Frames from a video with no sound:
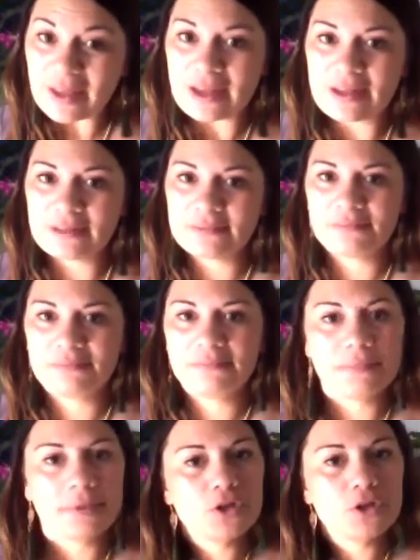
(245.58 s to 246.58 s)
that,
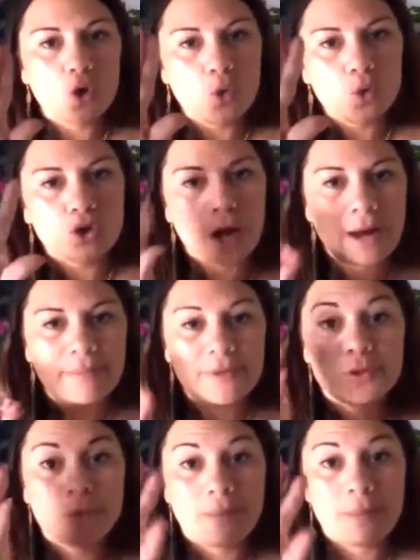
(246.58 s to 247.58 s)
your time,
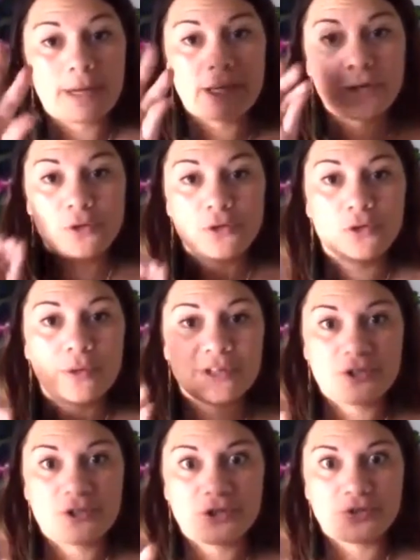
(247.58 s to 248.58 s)
it's your money, you do as
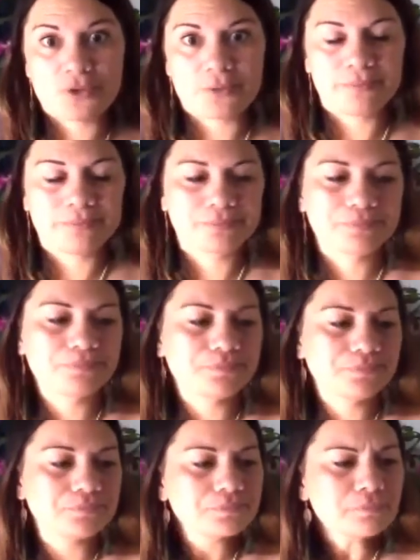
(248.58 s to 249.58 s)
you choose.
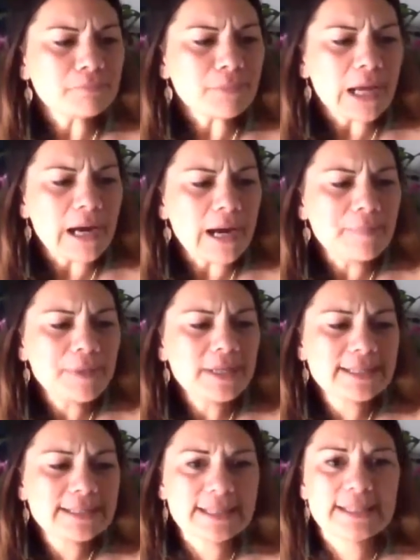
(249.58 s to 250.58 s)
The
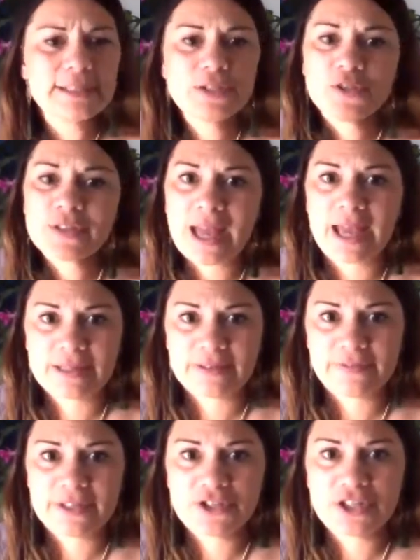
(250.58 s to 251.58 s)
next thing is use the hand
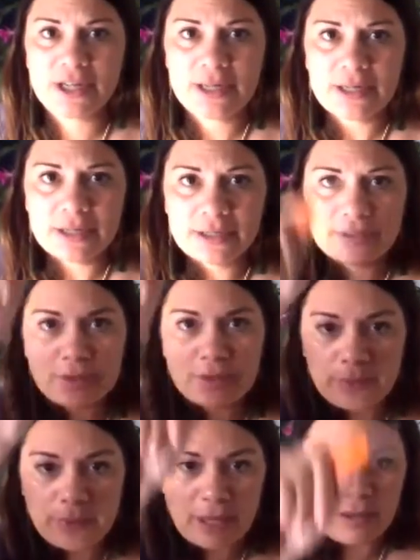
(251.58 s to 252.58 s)
feature. So
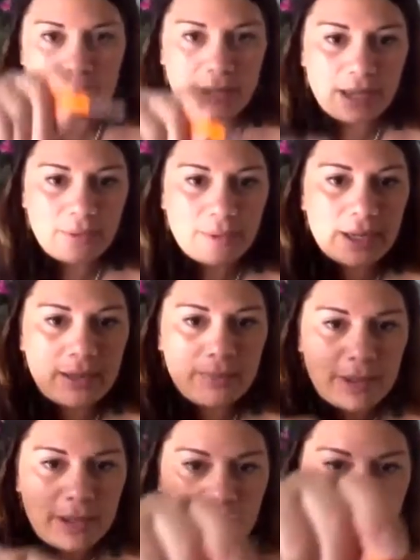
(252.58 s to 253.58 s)
about
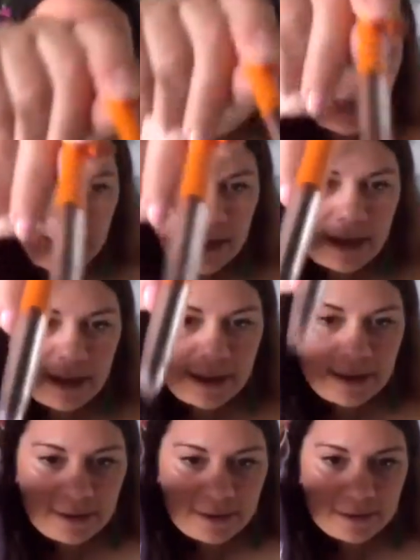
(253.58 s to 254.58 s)

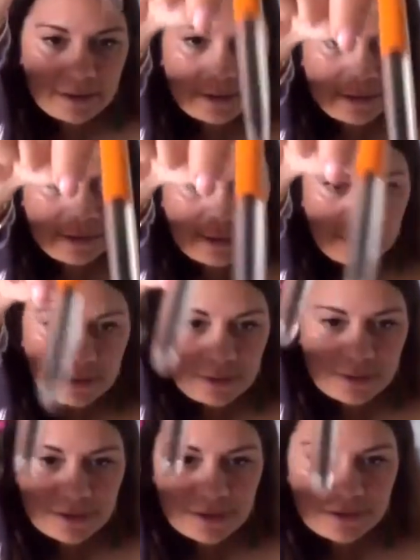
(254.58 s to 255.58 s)
here
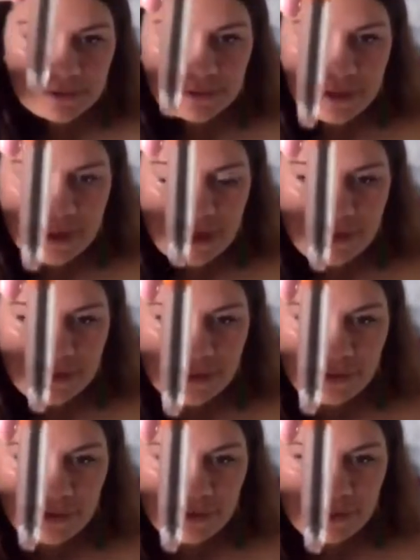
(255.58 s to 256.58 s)
on the screen,
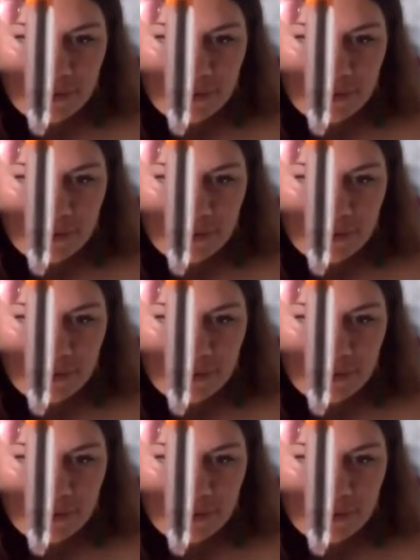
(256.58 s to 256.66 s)
there